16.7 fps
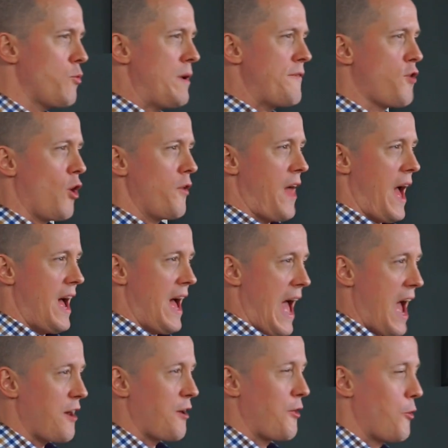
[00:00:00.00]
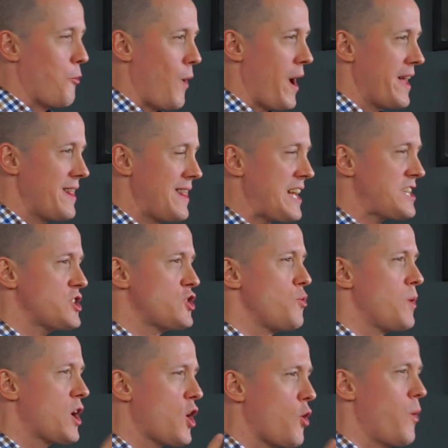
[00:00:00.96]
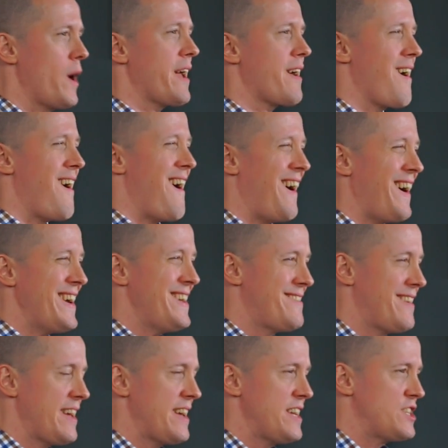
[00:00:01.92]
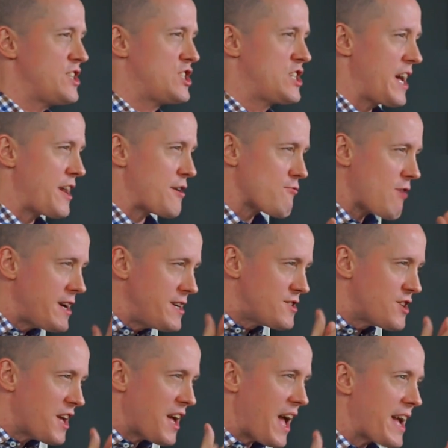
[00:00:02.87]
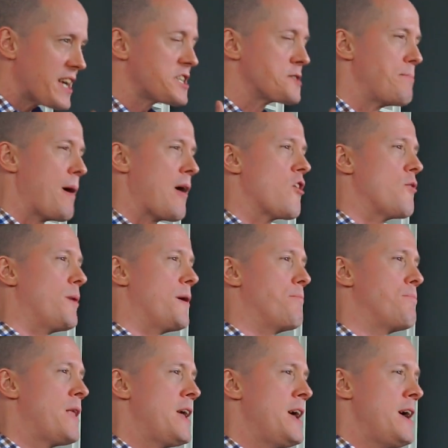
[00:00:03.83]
that we've got that out of the way, let's do a quick idea generating experiment.